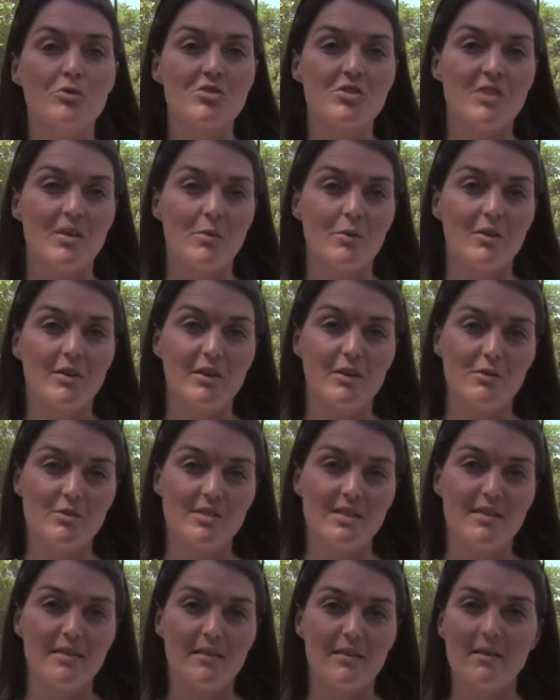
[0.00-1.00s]
that we're
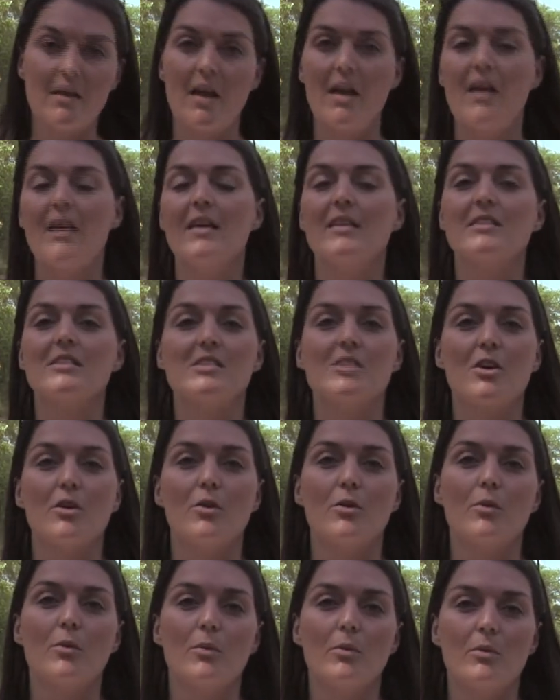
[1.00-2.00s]
using,
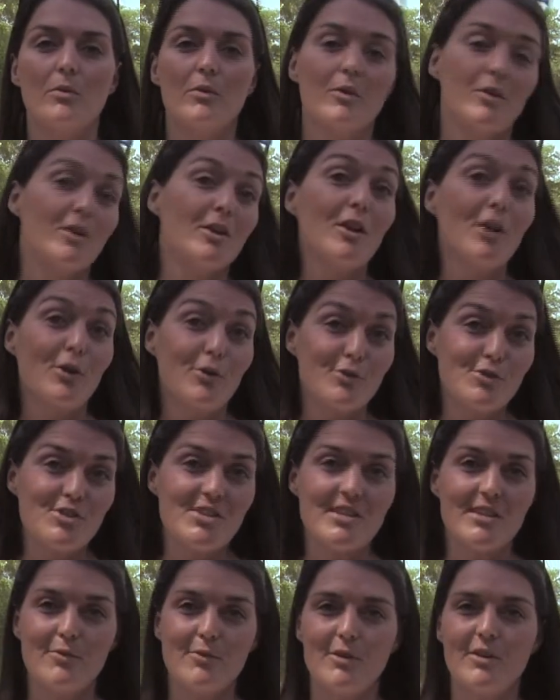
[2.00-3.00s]
or cloche
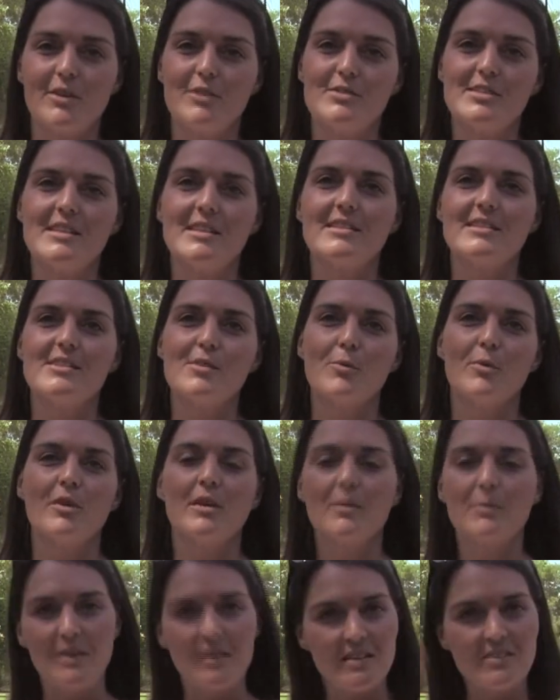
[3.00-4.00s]
that we're using, so we're going
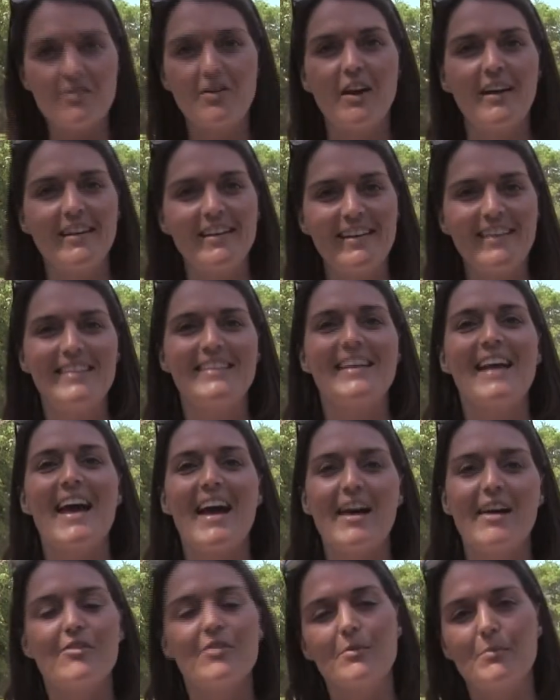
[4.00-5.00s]
to be dividing it in
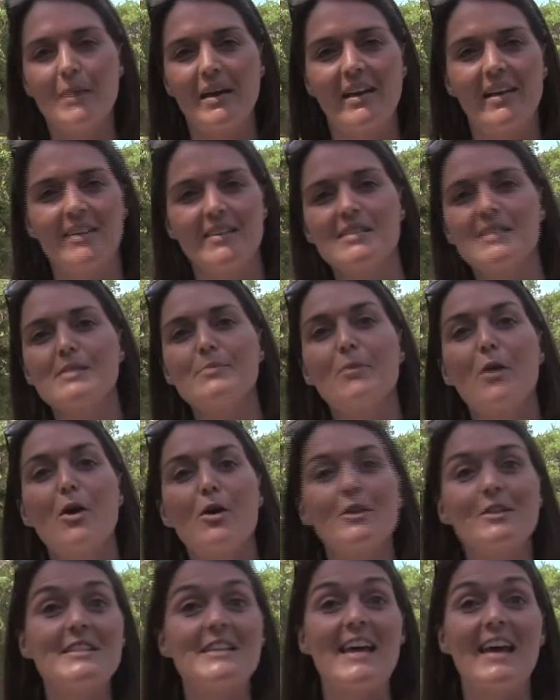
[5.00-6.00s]
half and making a small
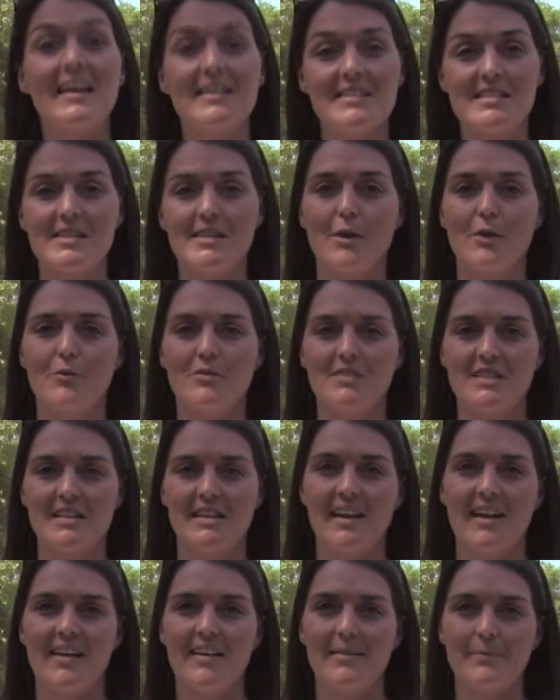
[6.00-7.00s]
test loaf
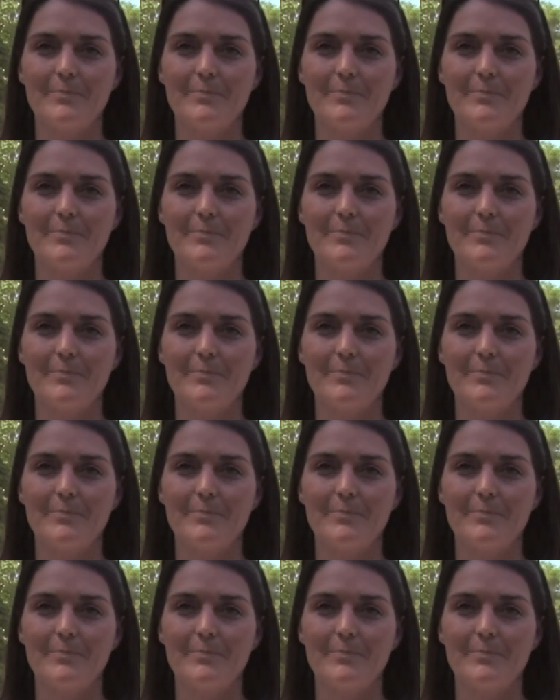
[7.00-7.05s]
today.